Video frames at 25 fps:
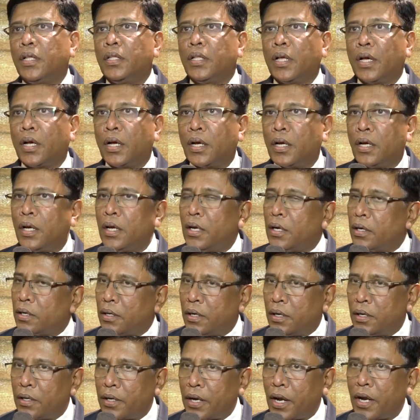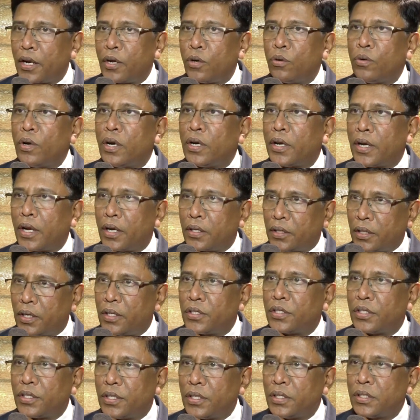in the uh, tier 2 and tier
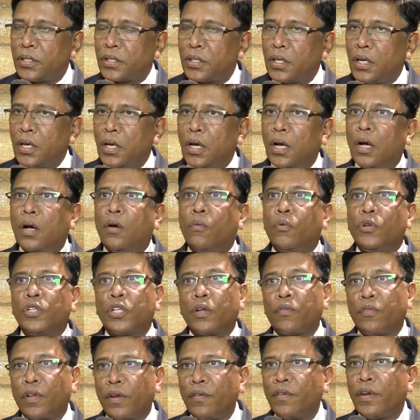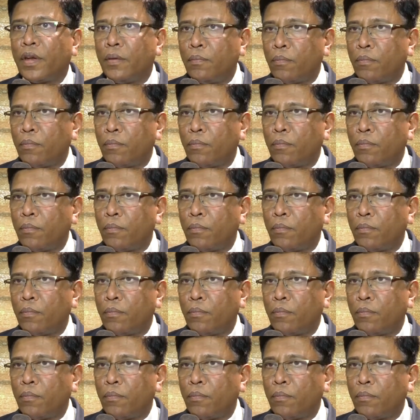3 cities, uh, which are very, very